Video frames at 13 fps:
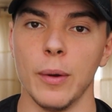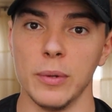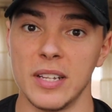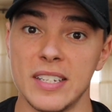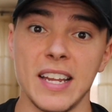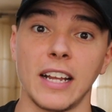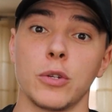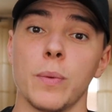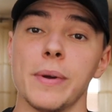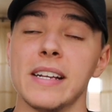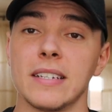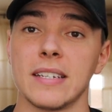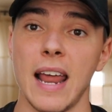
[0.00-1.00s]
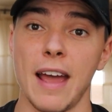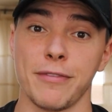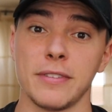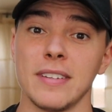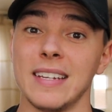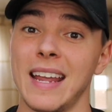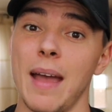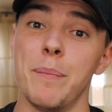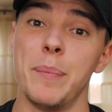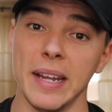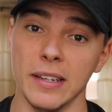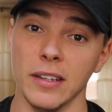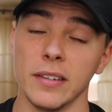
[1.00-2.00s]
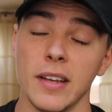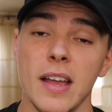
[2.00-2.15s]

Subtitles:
with 6 weeks left to get peeled.